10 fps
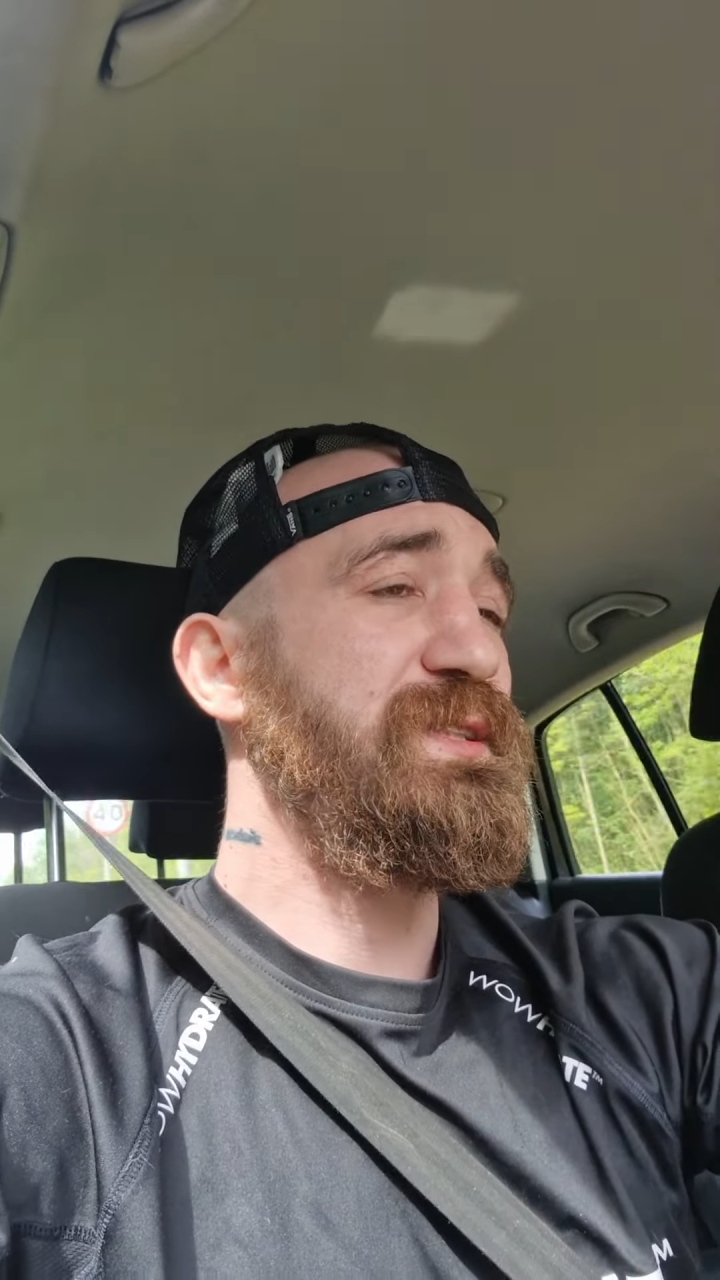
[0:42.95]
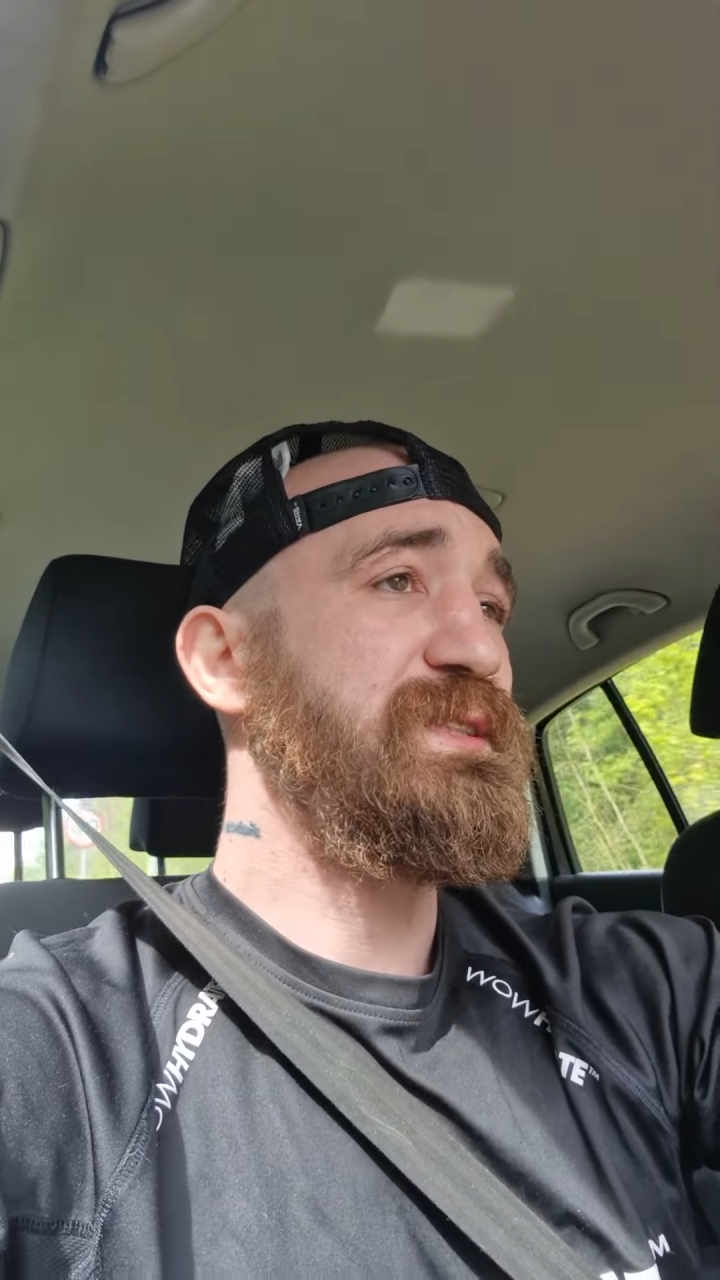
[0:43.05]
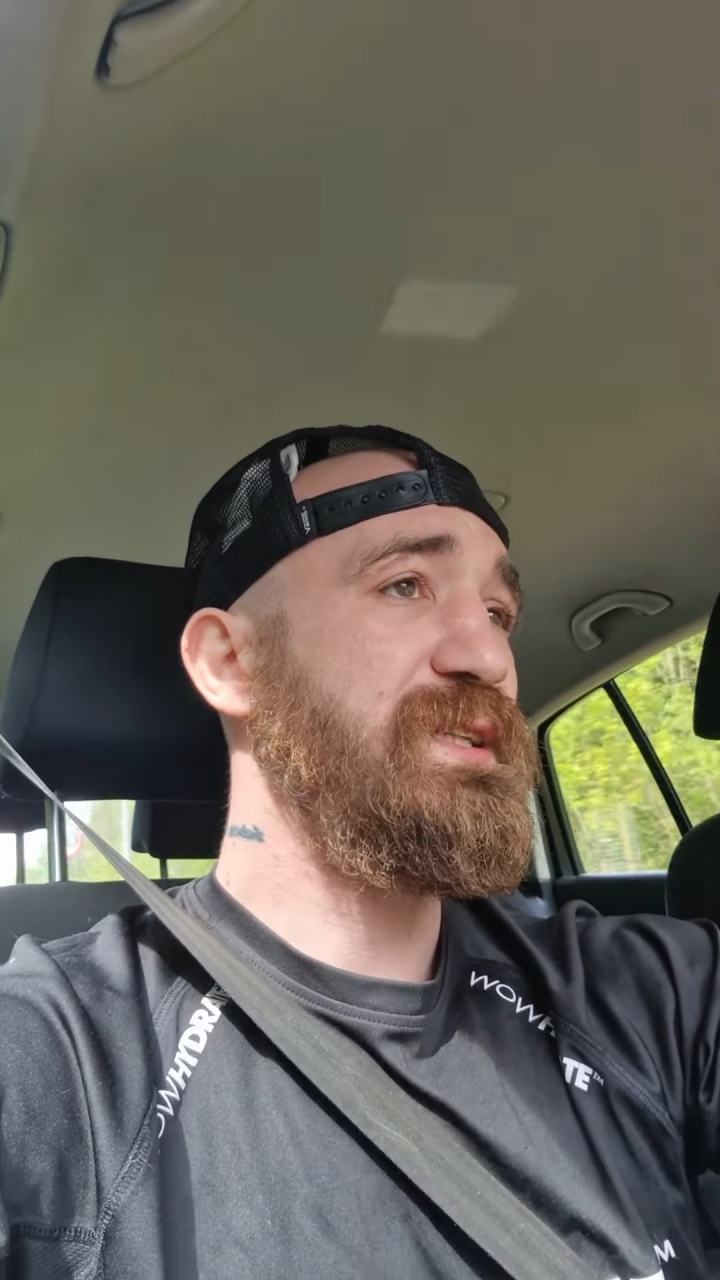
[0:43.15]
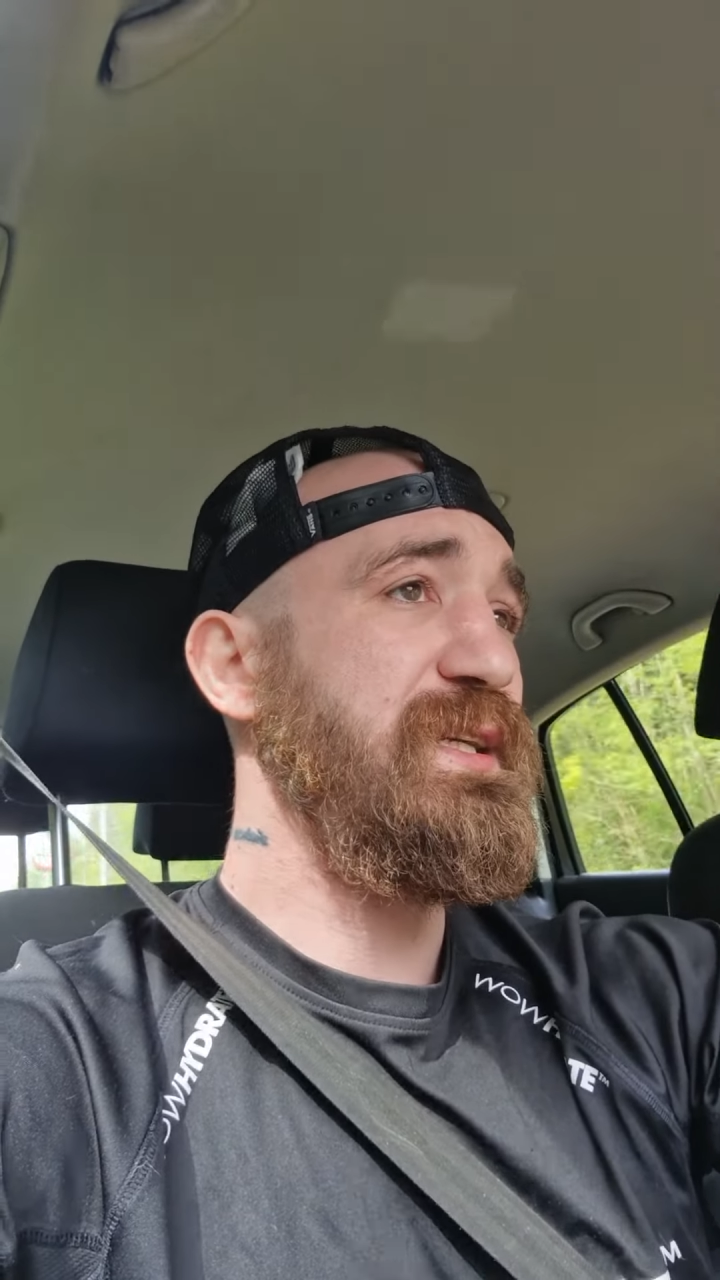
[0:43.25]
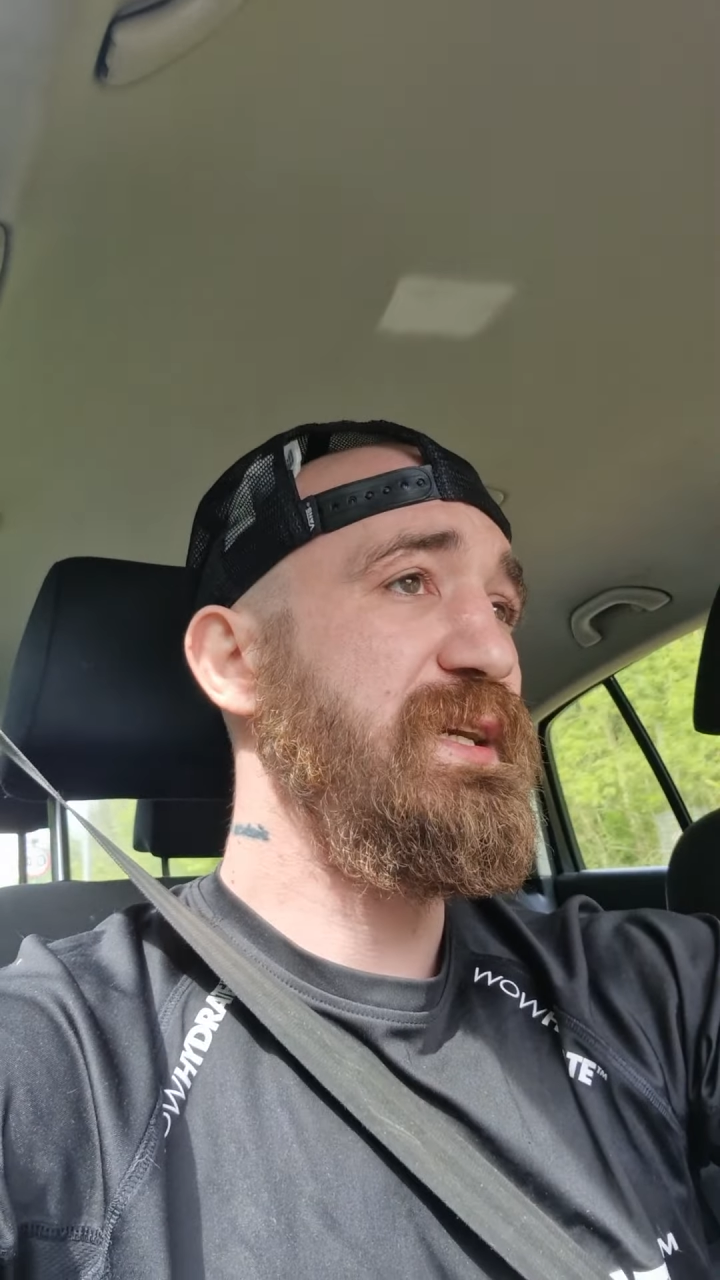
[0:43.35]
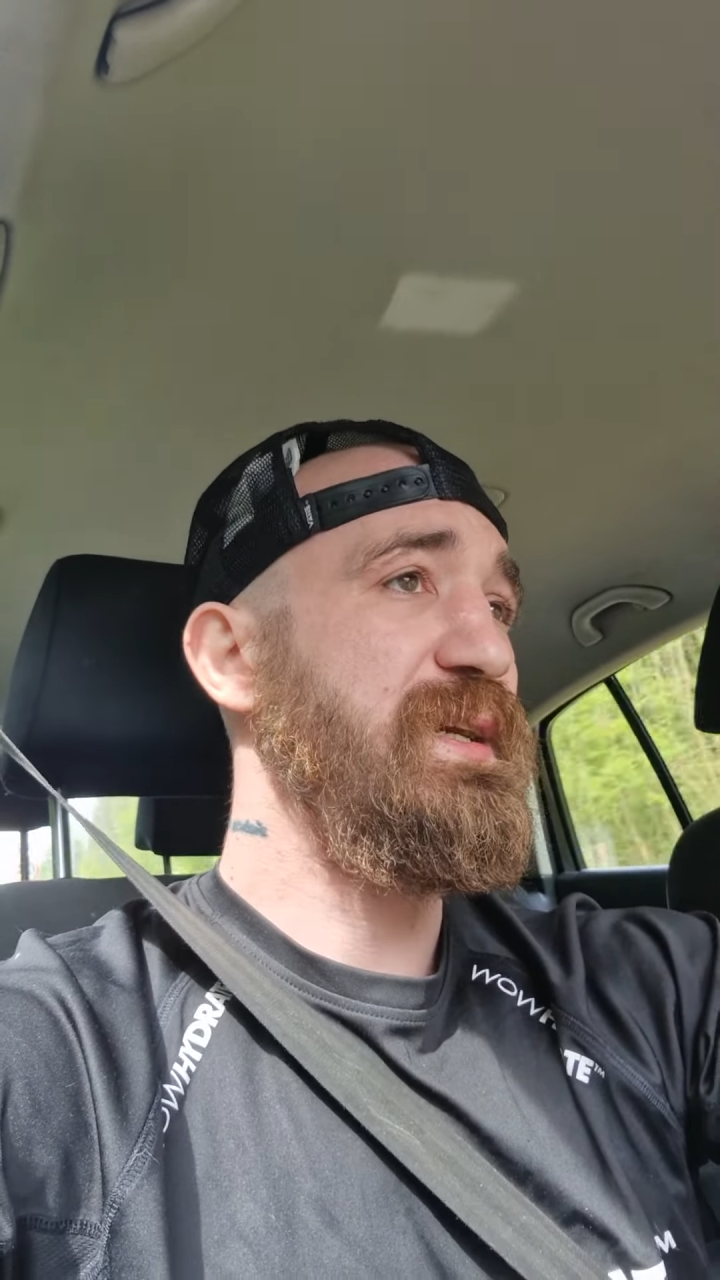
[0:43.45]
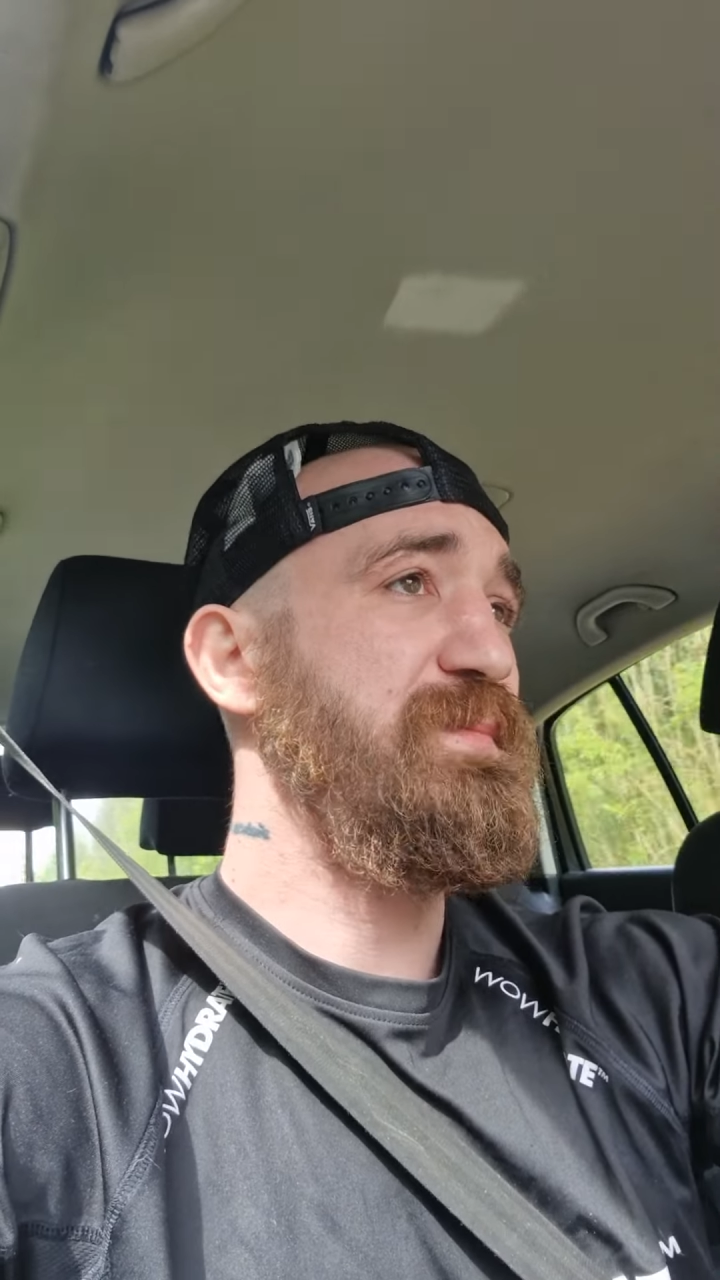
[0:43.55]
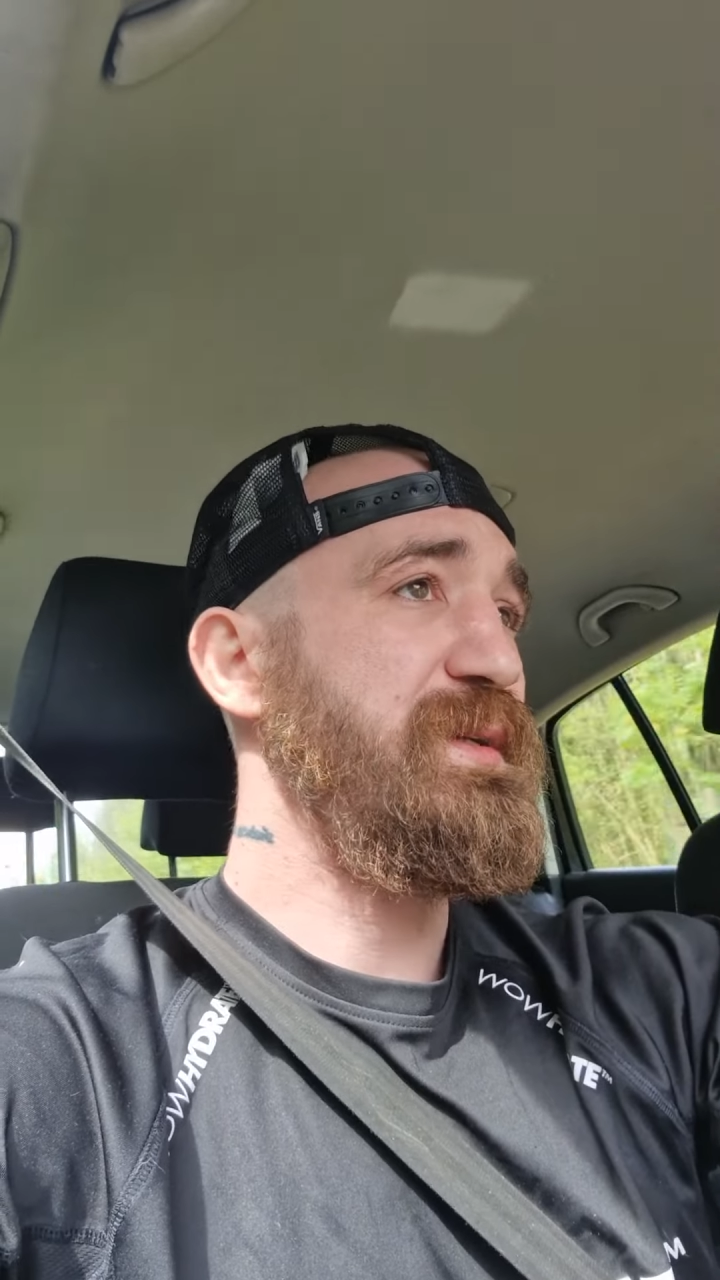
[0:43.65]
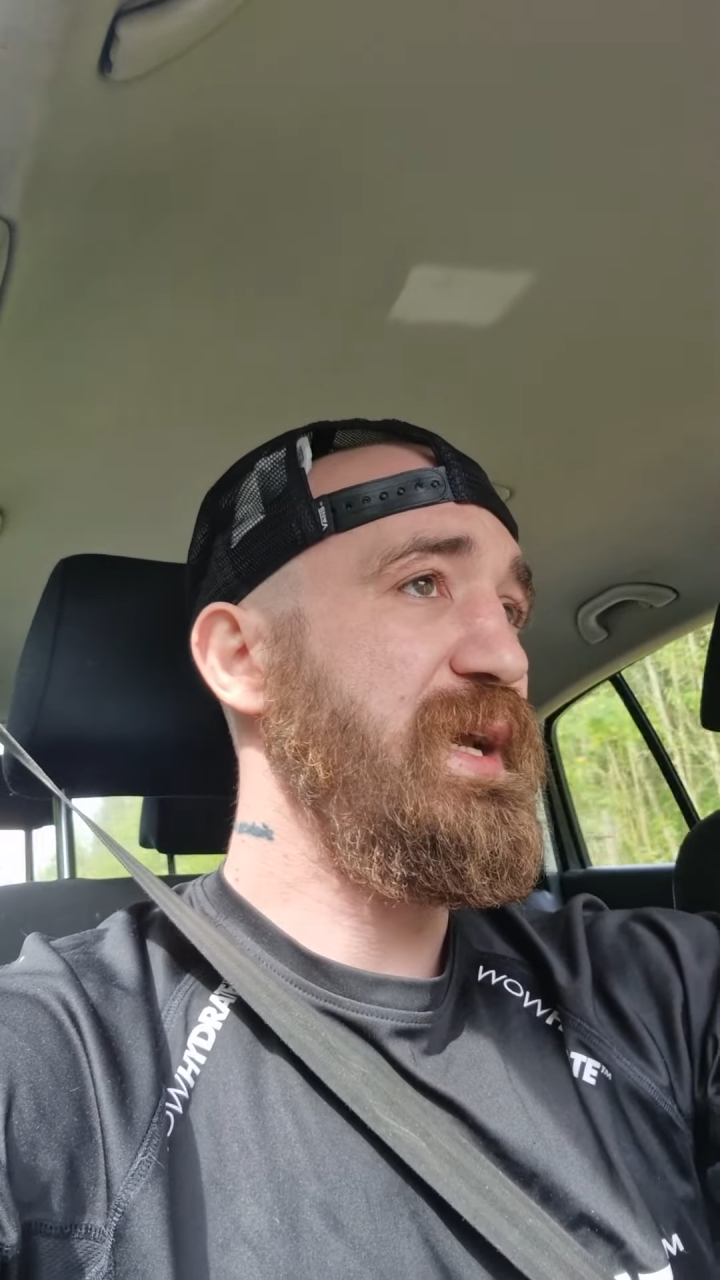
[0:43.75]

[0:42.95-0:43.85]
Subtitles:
to see him